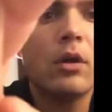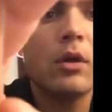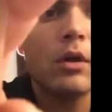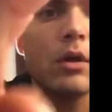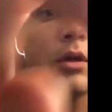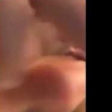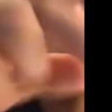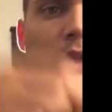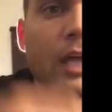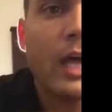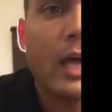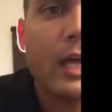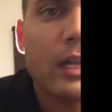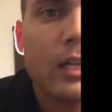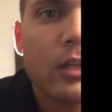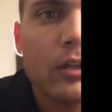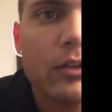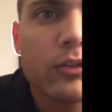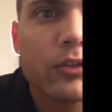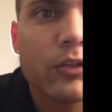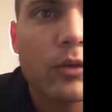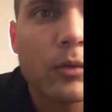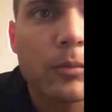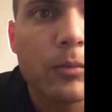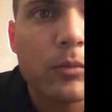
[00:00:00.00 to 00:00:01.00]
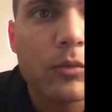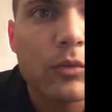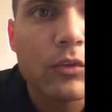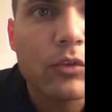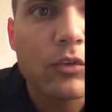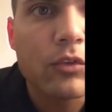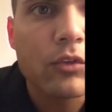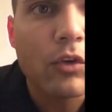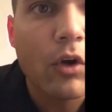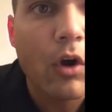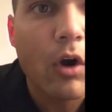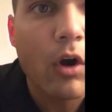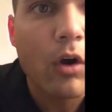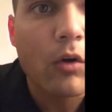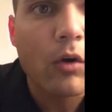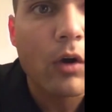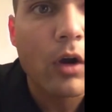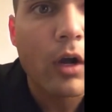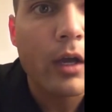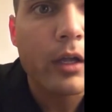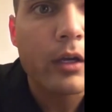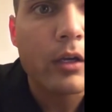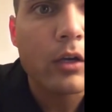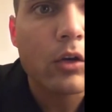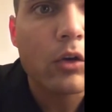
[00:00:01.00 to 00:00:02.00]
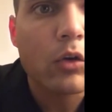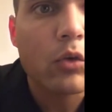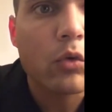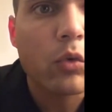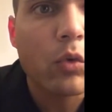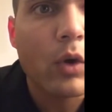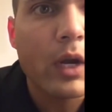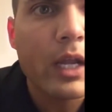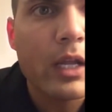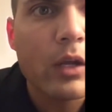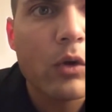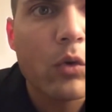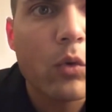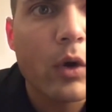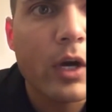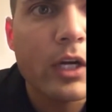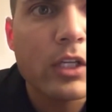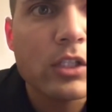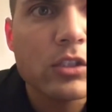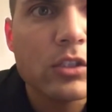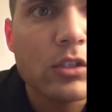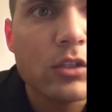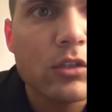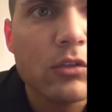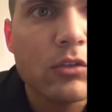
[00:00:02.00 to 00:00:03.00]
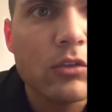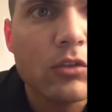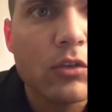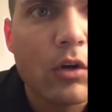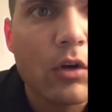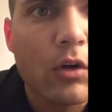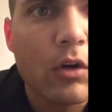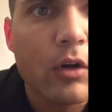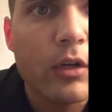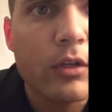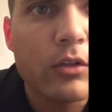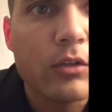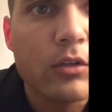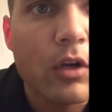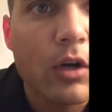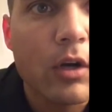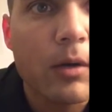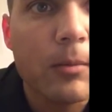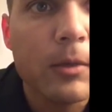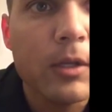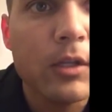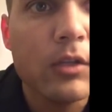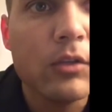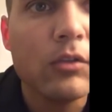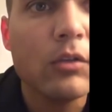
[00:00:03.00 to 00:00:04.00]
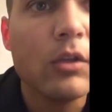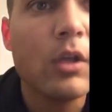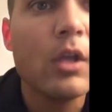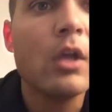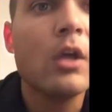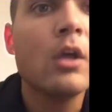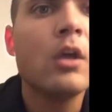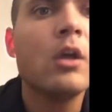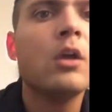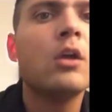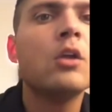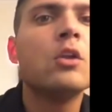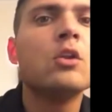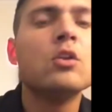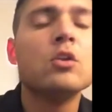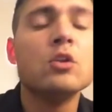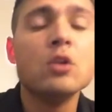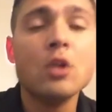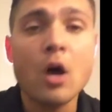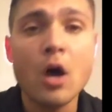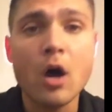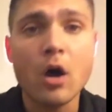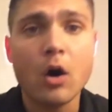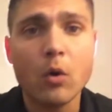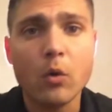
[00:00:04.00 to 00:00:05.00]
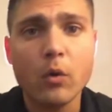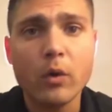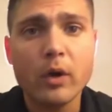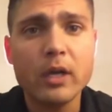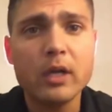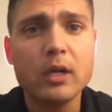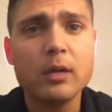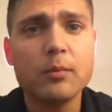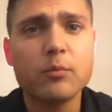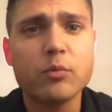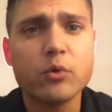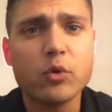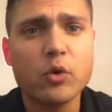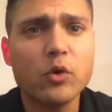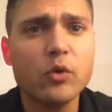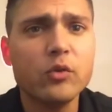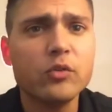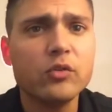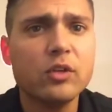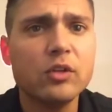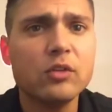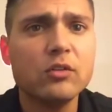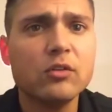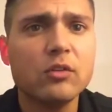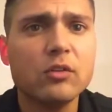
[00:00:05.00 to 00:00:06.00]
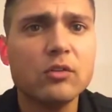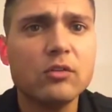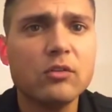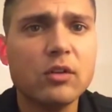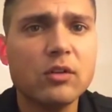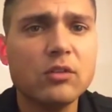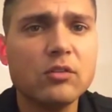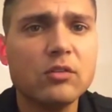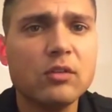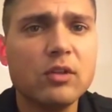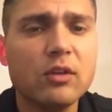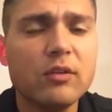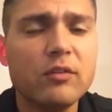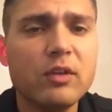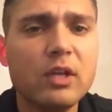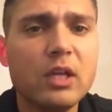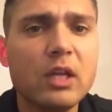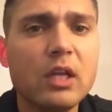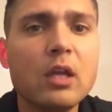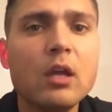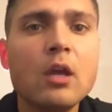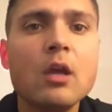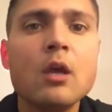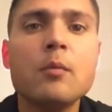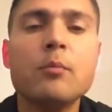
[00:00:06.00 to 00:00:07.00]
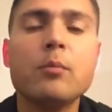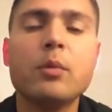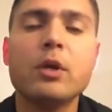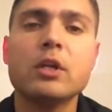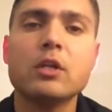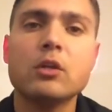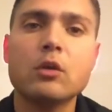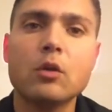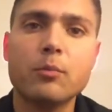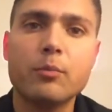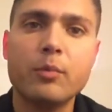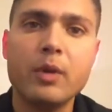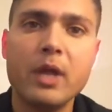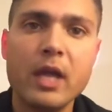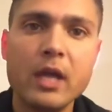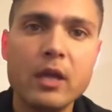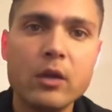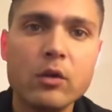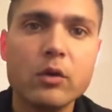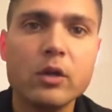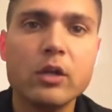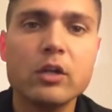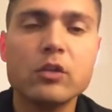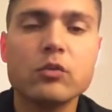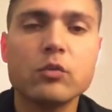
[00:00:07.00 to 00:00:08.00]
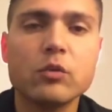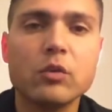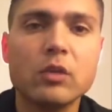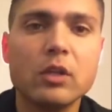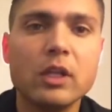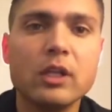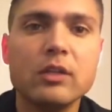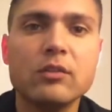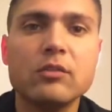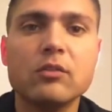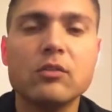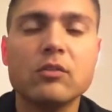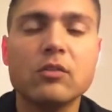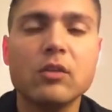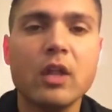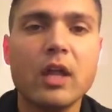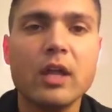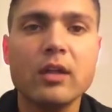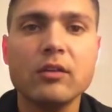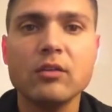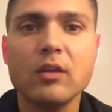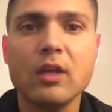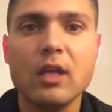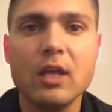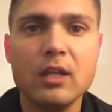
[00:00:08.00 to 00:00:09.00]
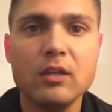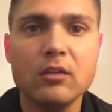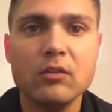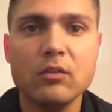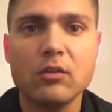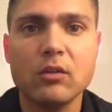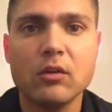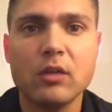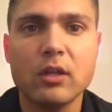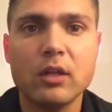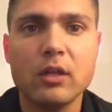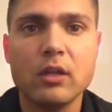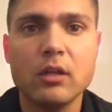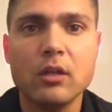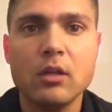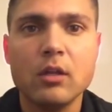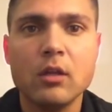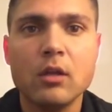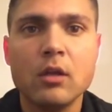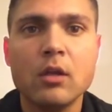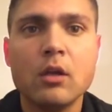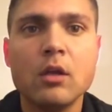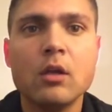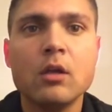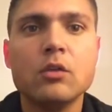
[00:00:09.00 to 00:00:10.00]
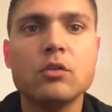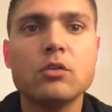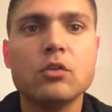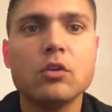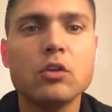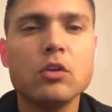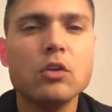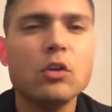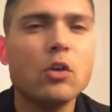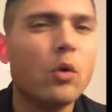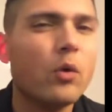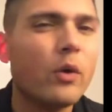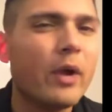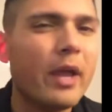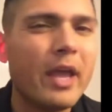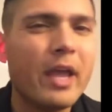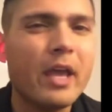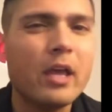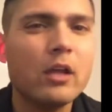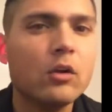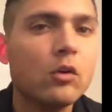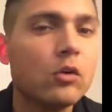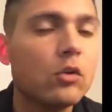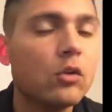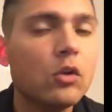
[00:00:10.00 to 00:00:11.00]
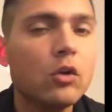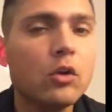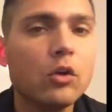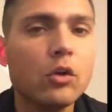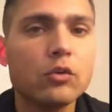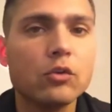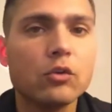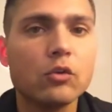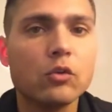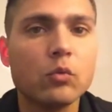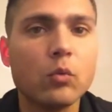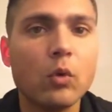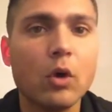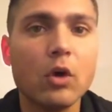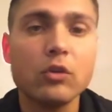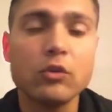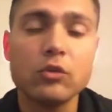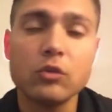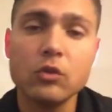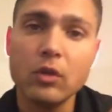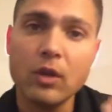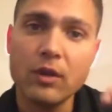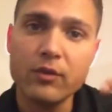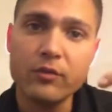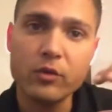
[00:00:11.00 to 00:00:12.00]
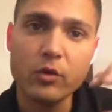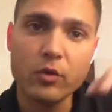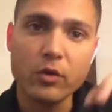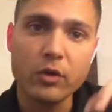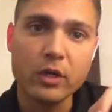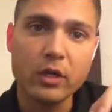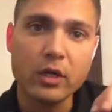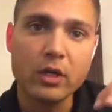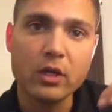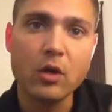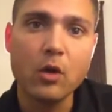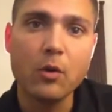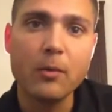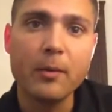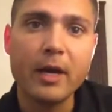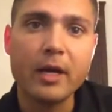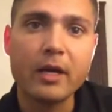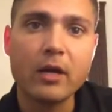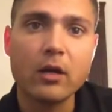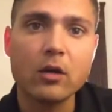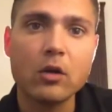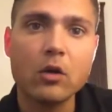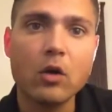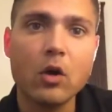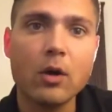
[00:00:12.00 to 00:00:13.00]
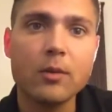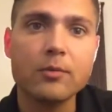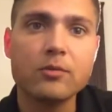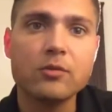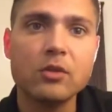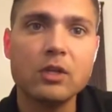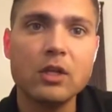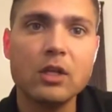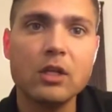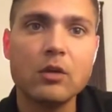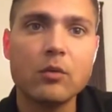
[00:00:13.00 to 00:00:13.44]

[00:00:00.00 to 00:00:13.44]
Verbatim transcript: that is from Zaron. Great question, Zaron Thomas. No, it improves insulin sensitivity, but your pancreas releases less insulin. So you don't handle glucose as well. So if you're going to go back on carbs, you need to